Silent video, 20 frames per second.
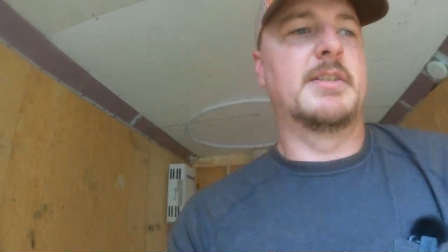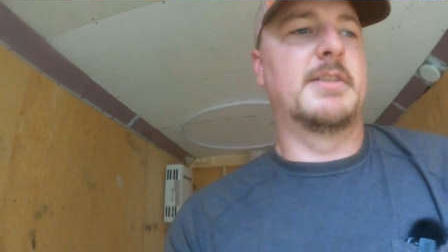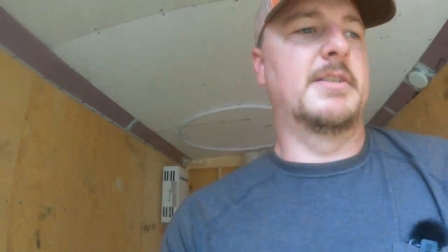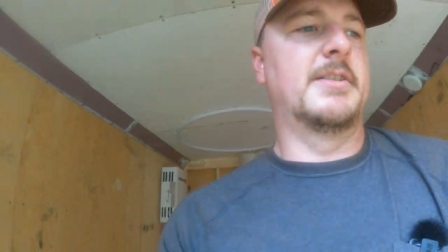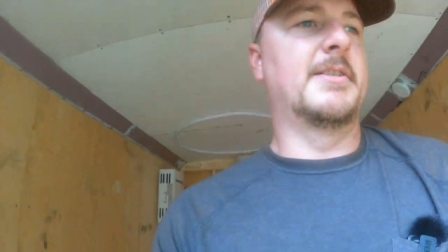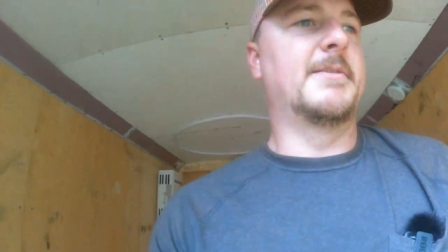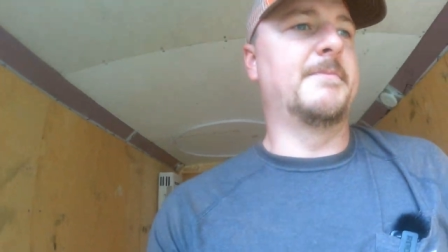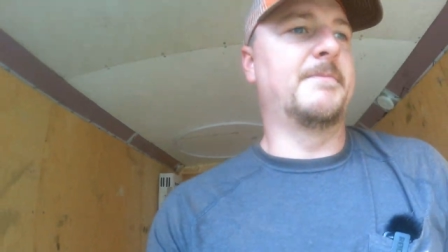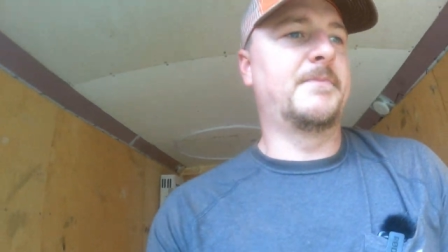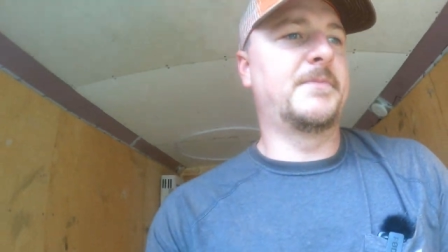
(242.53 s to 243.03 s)

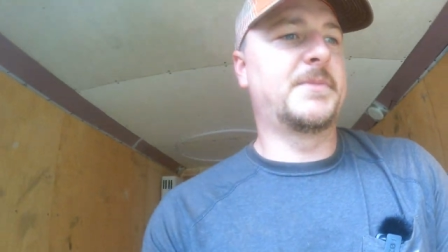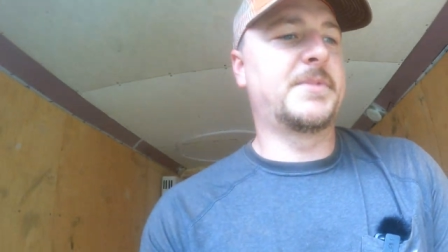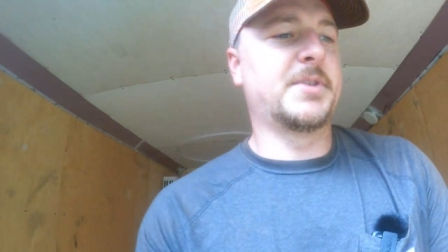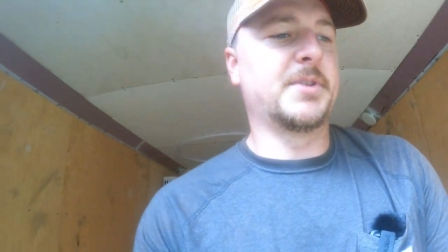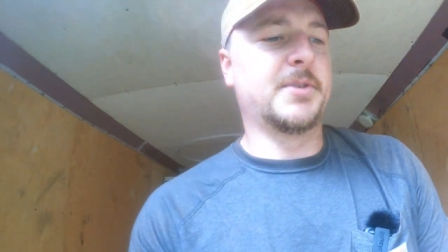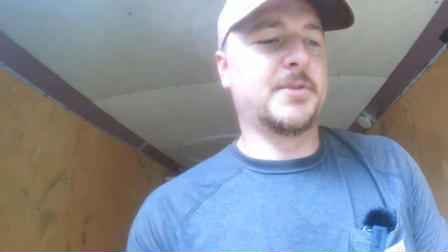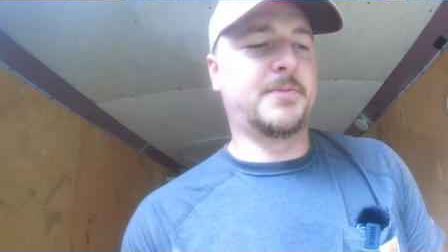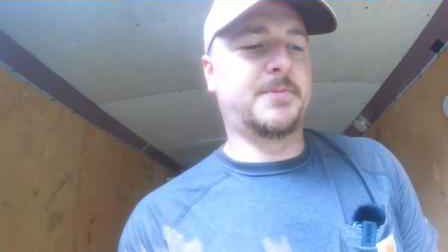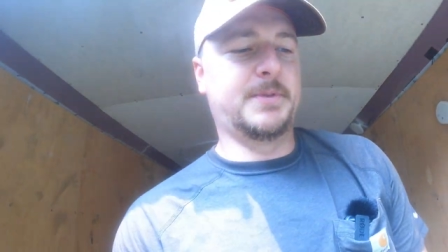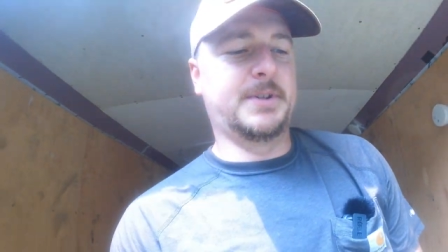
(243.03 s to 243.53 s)
Um,
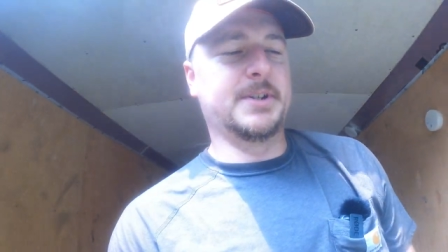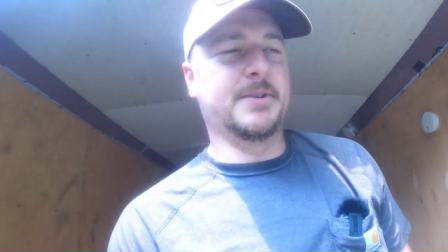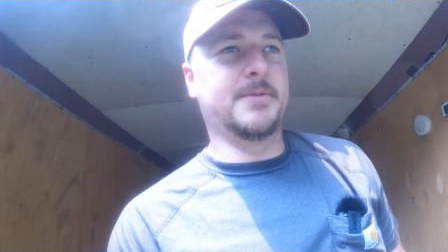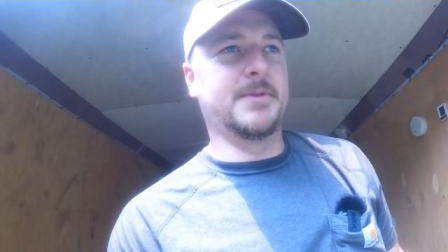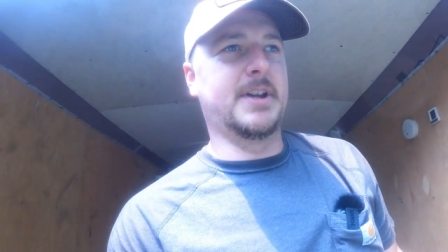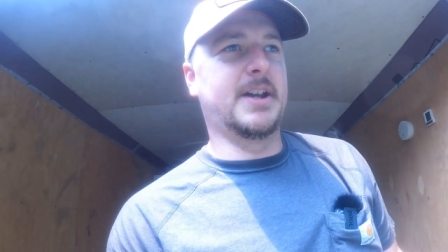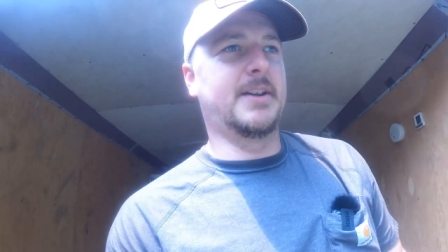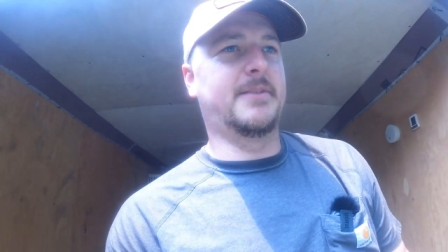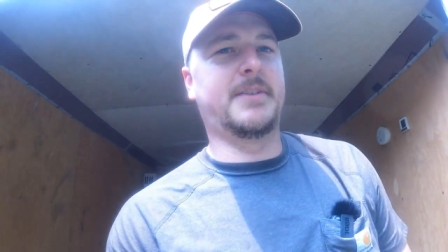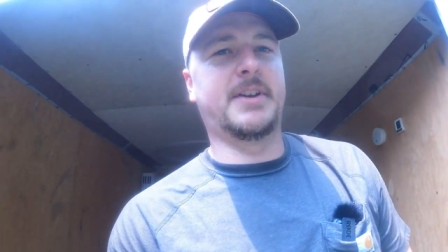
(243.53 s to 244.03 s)
so if we
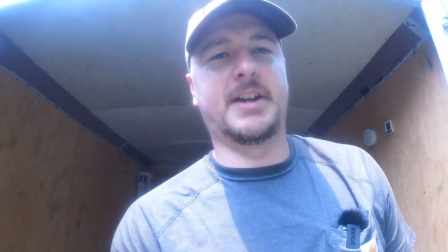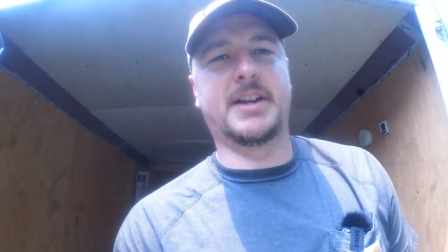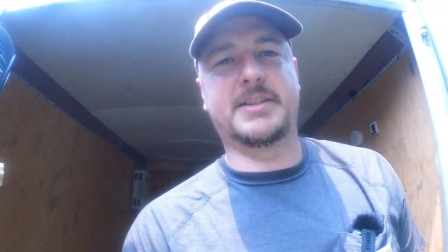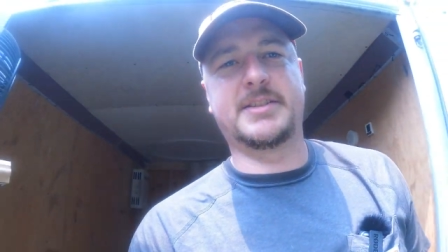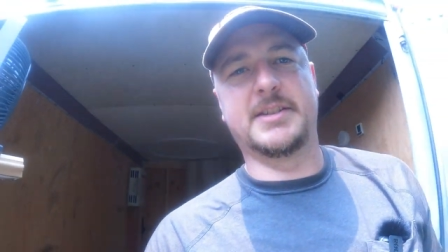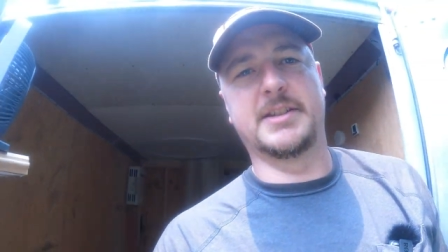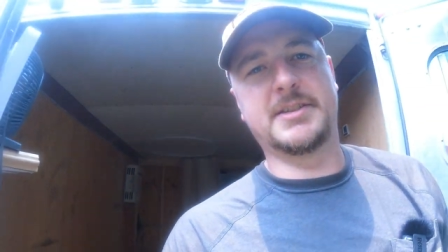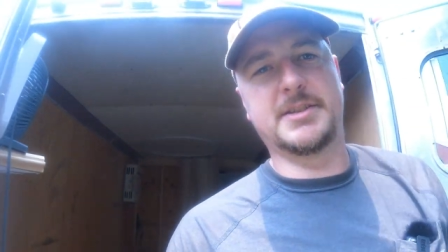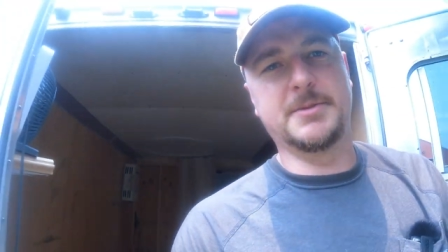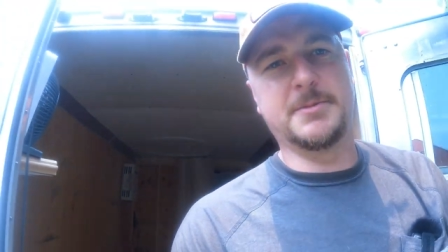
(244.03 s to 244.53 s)
don't have
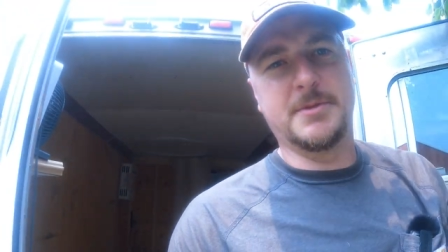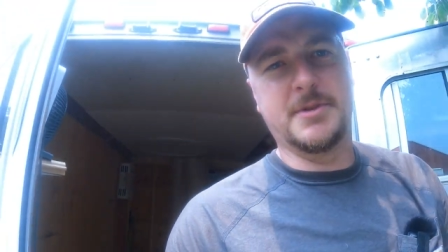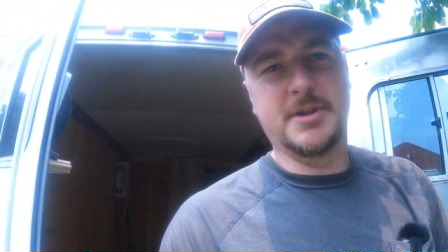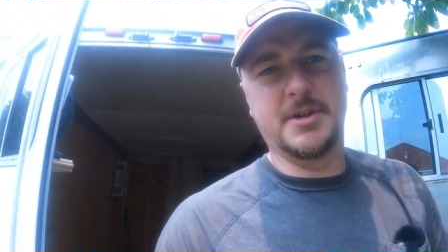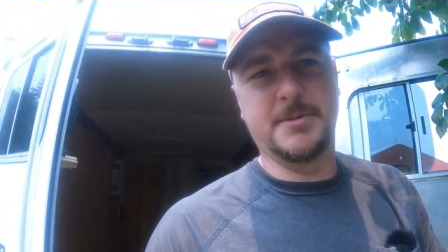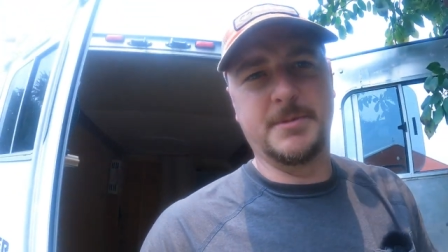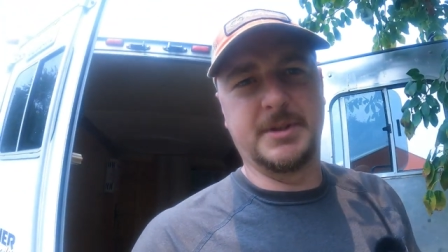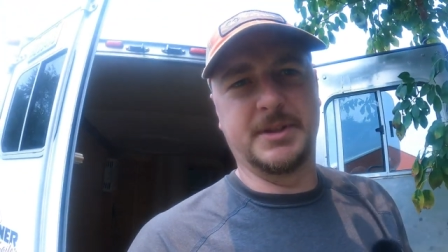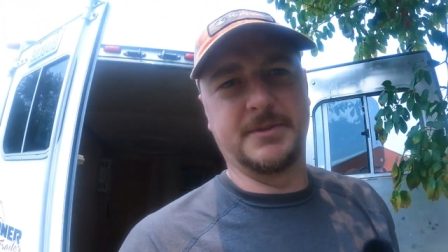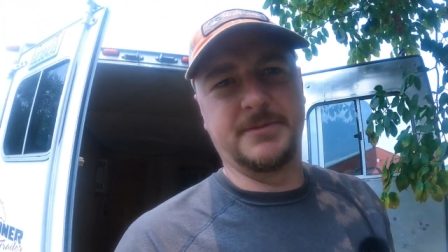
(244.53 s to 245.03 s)
access to
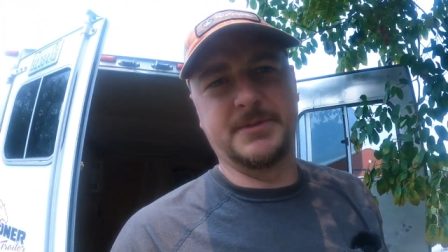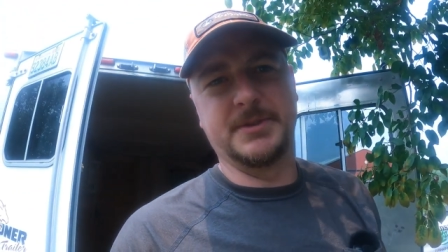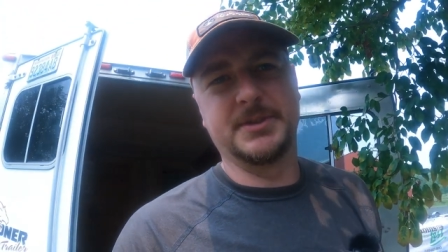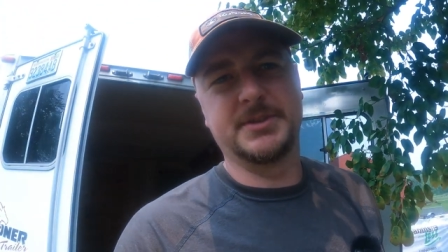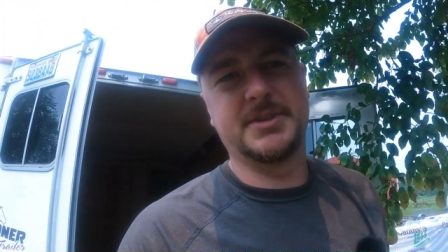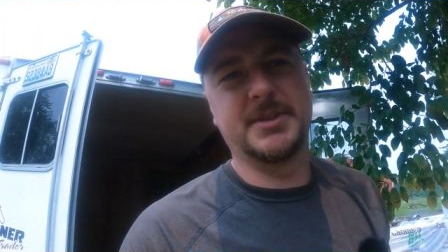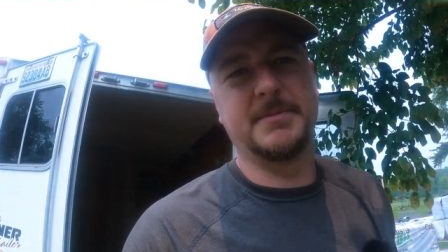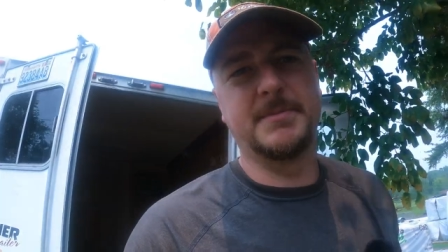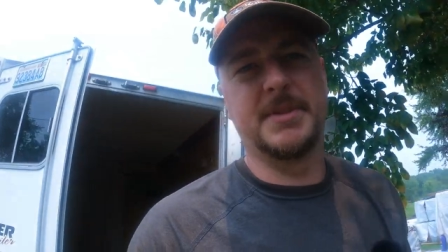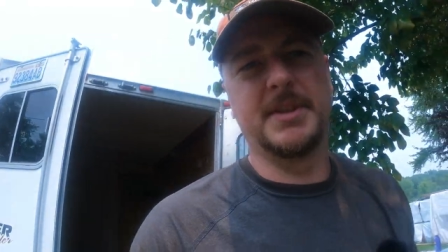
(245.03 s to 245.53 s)
water, we could
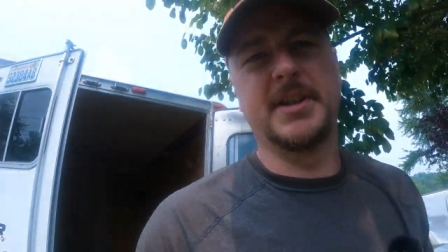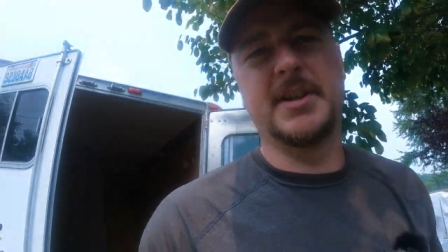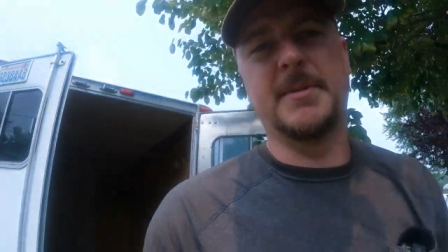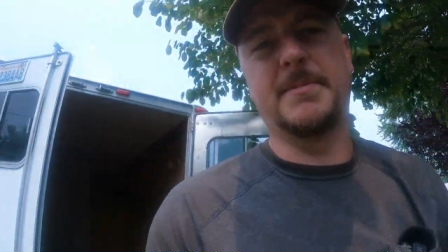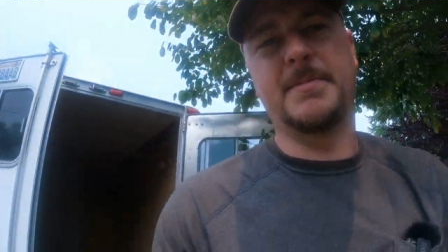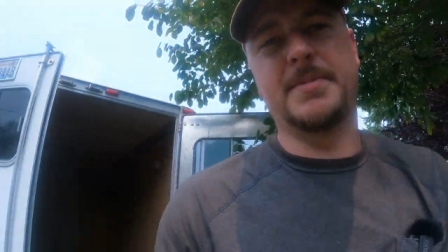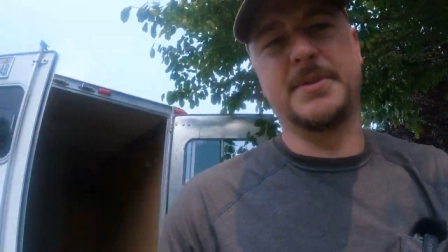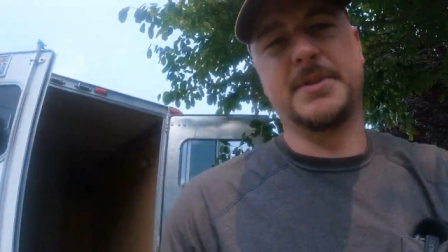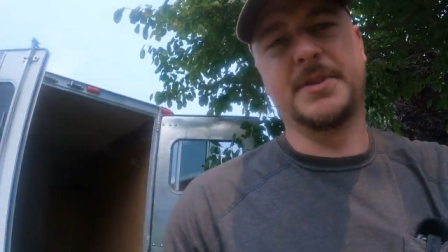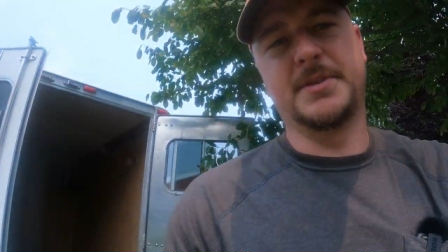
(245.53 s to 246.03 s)
fill something
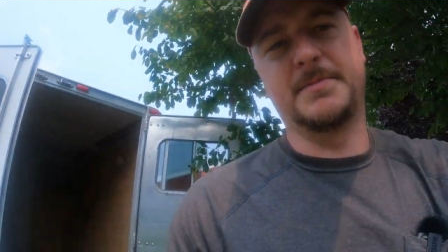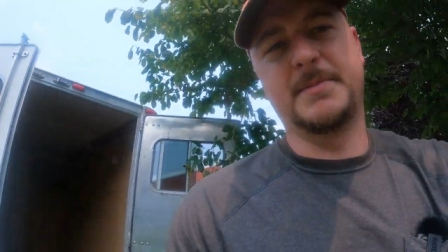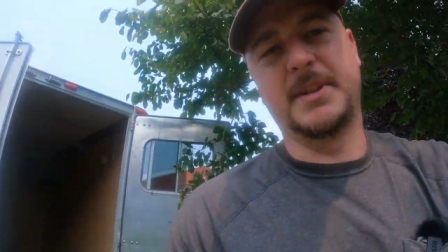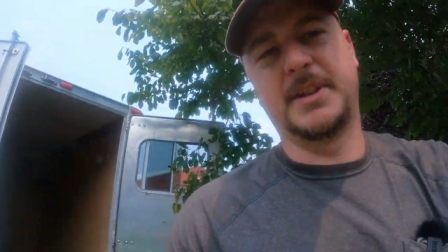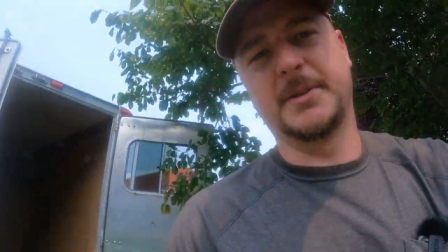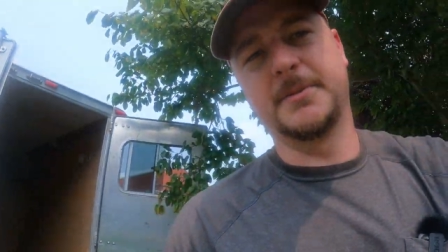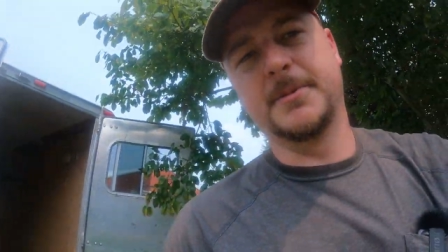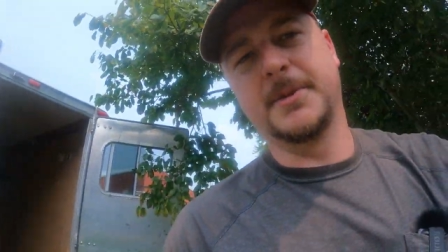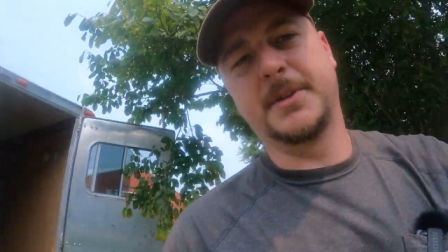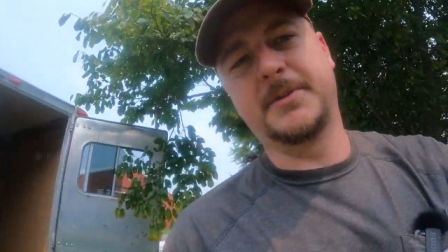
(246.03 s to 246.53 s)
up and just
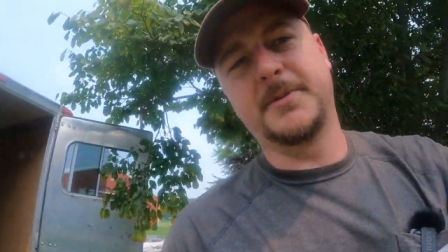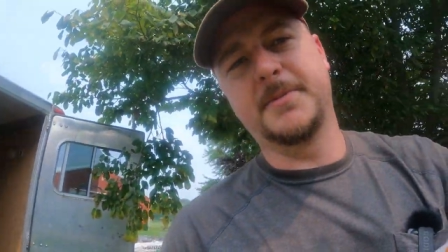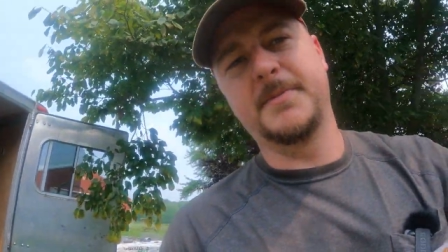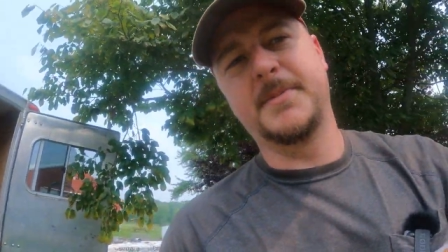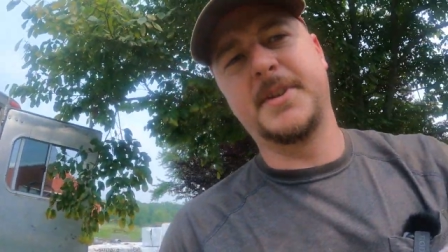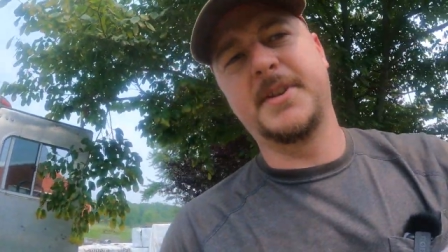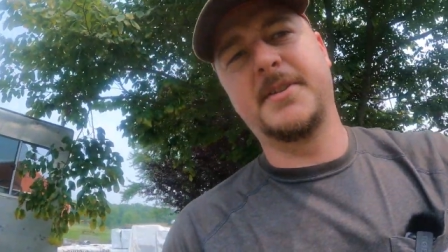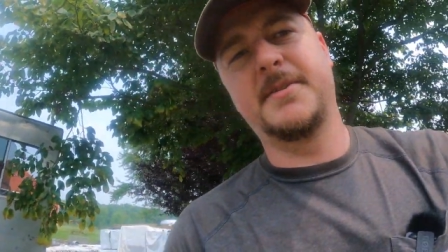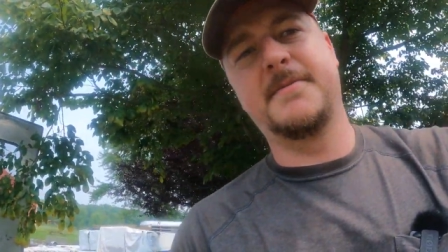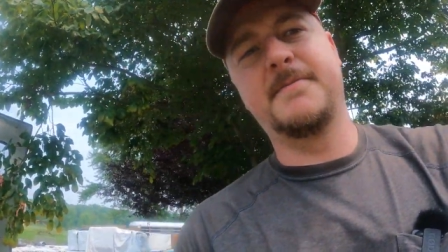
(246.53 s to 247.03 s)
make it work
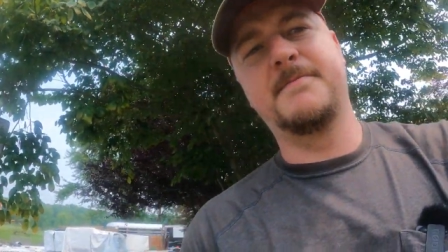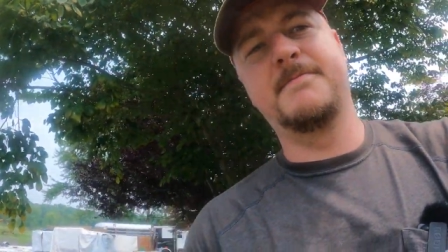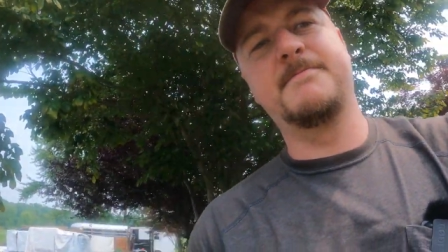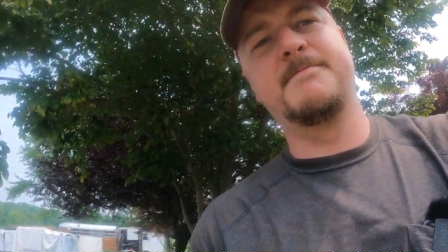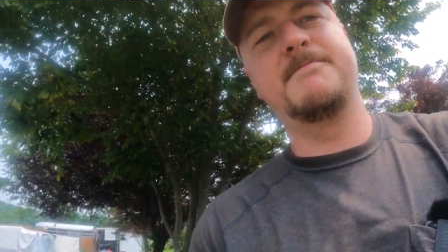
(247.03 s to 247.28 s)
from there.